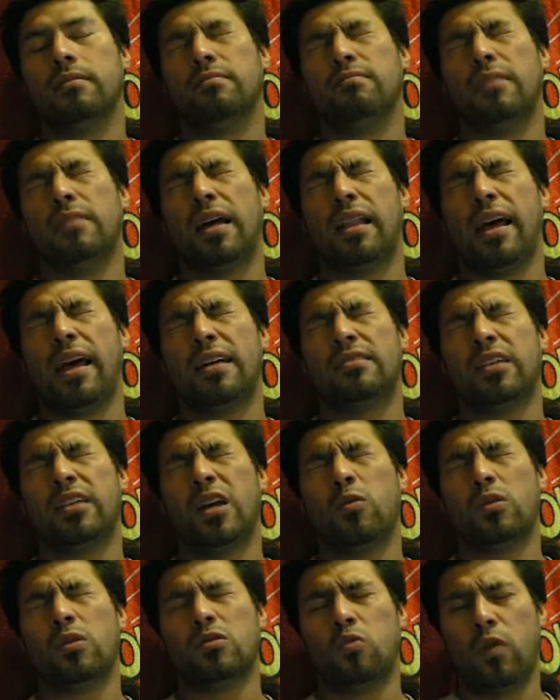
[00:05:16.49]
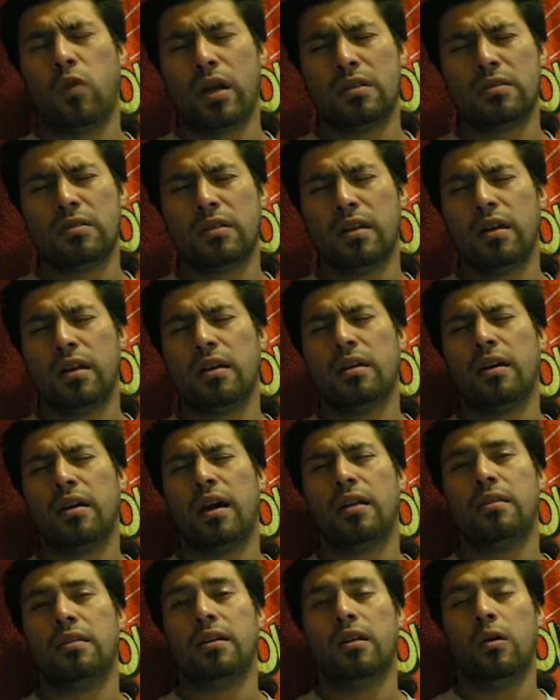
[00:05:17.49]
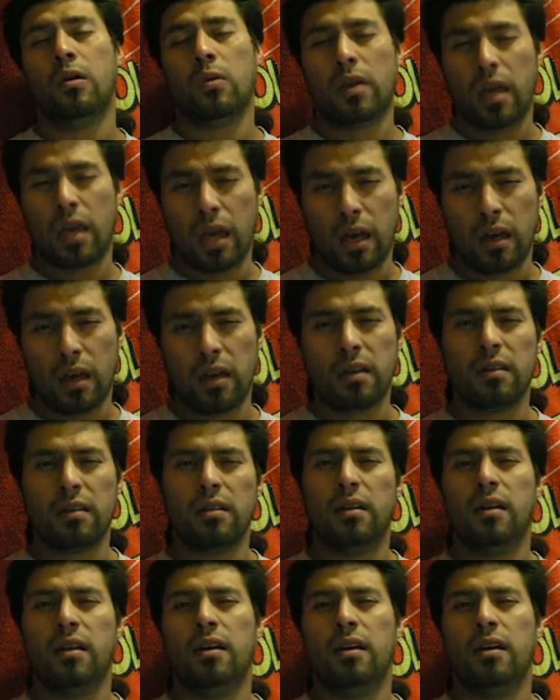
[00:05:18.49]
My last day was Wednesday. I did okay.